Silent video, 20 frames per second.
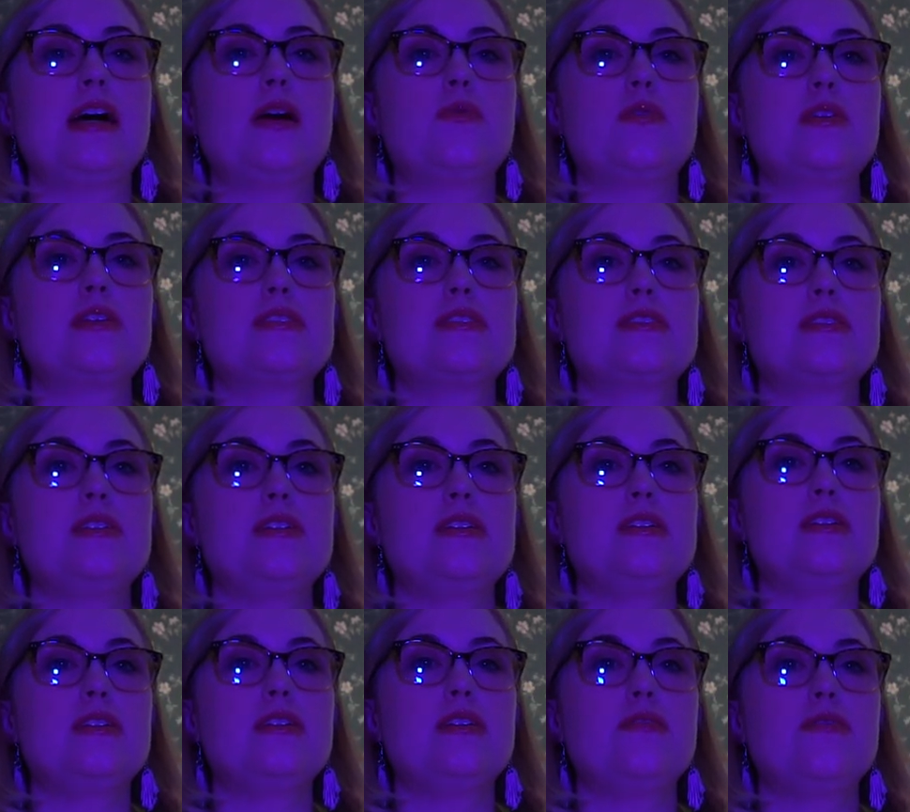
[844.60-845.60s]
I want to
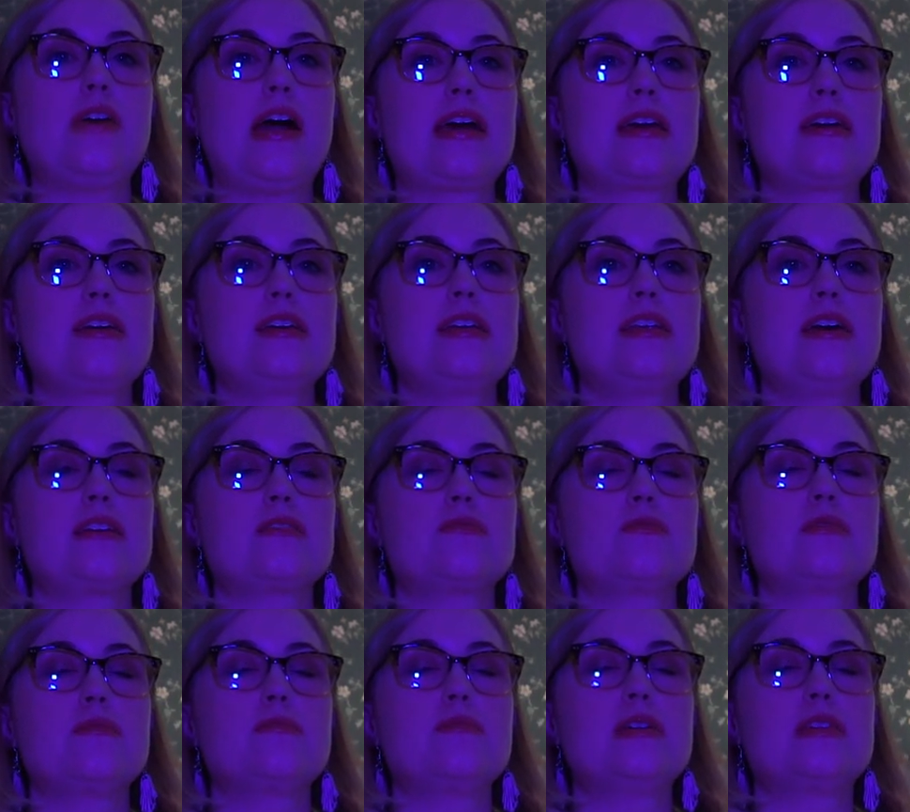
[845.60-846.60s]
see if I can connect
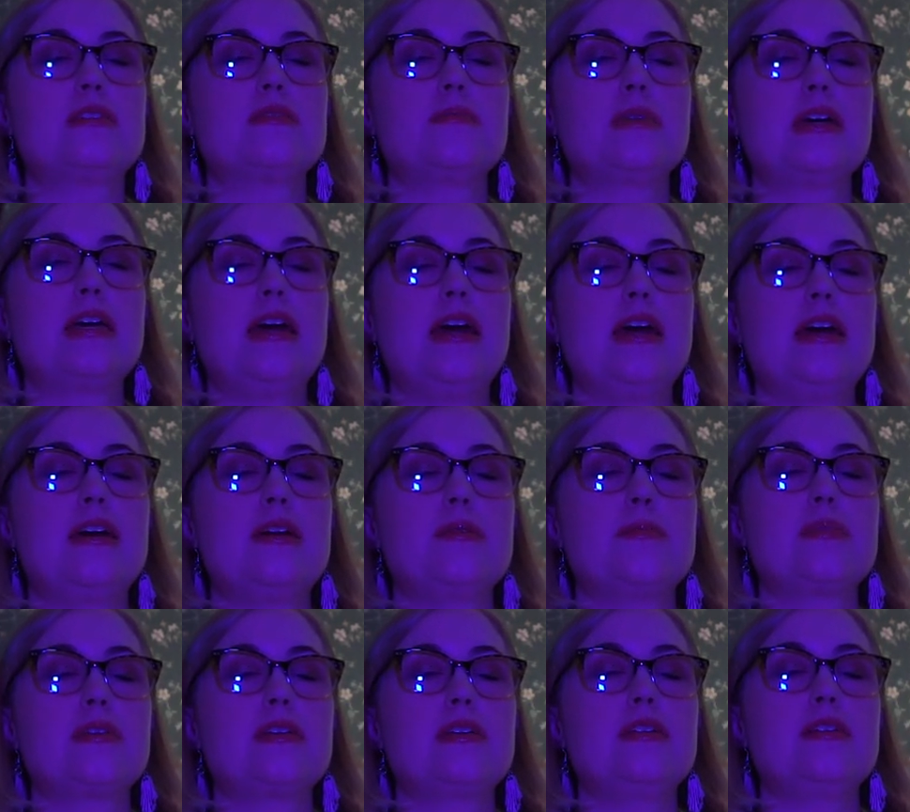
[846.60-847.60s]
with Miss McKay,
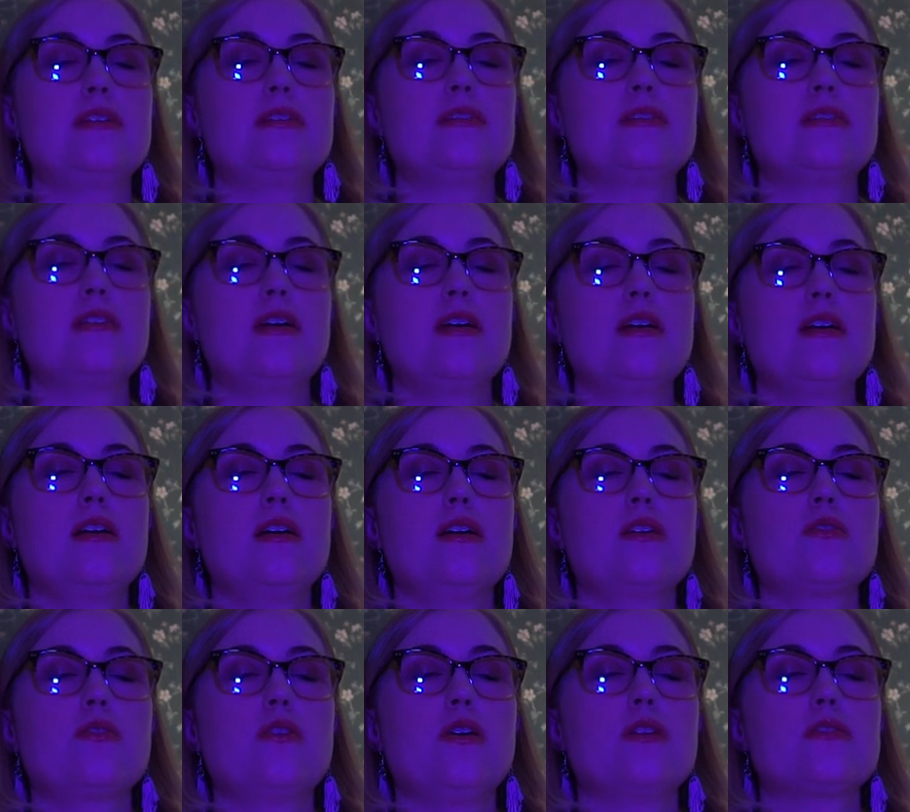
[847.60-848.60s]
please.
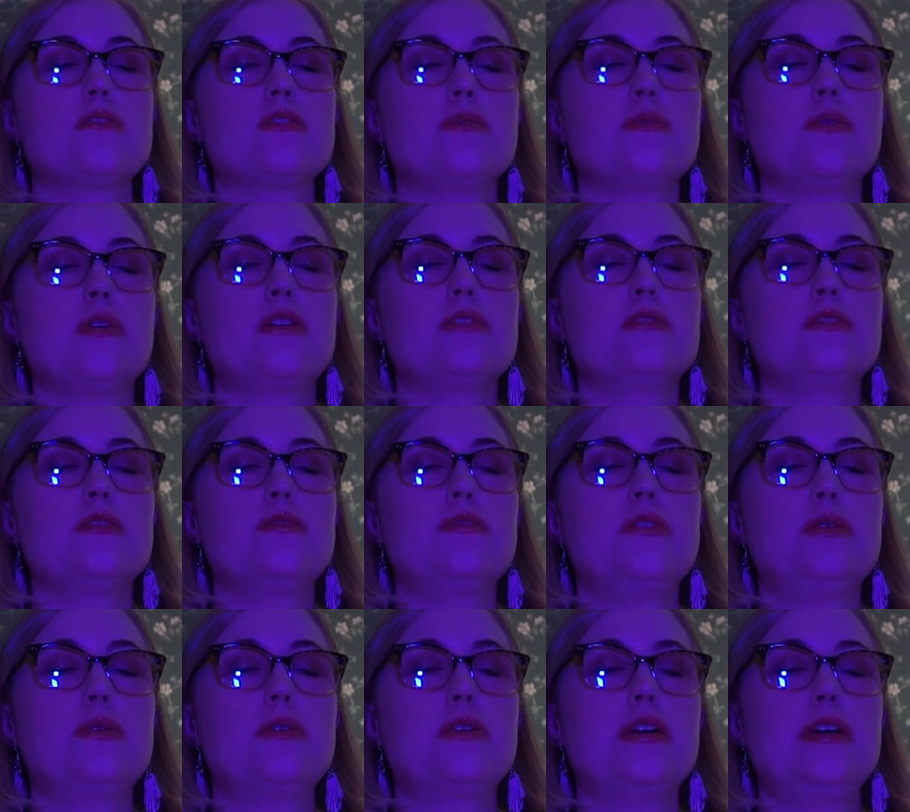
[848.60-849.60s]
Cross the rods if
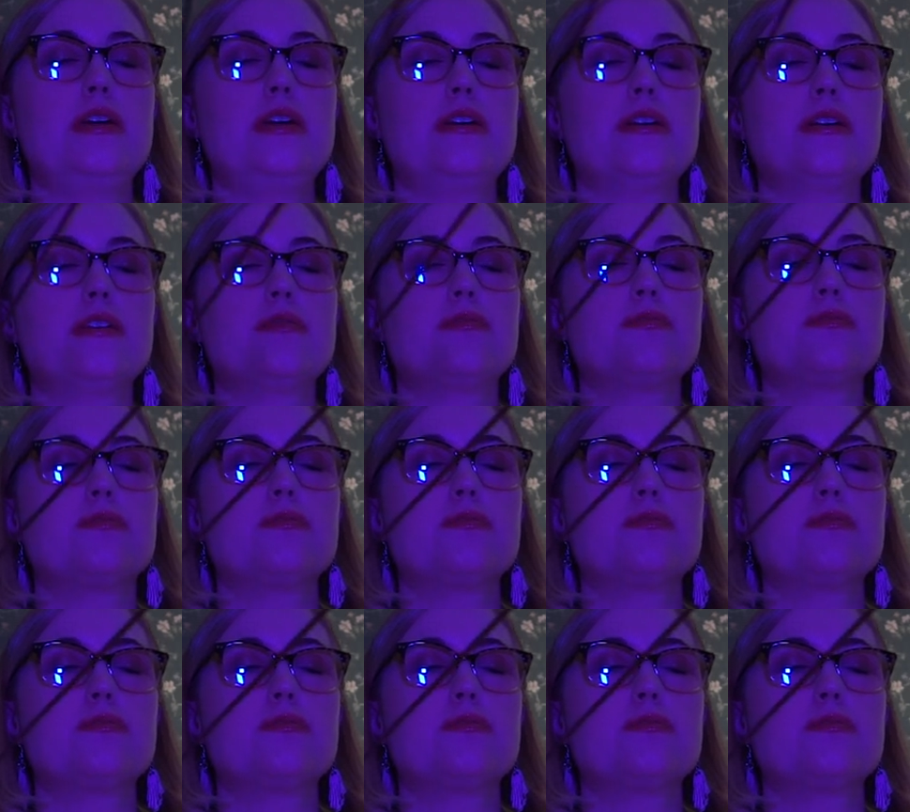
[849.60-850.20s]
you are here.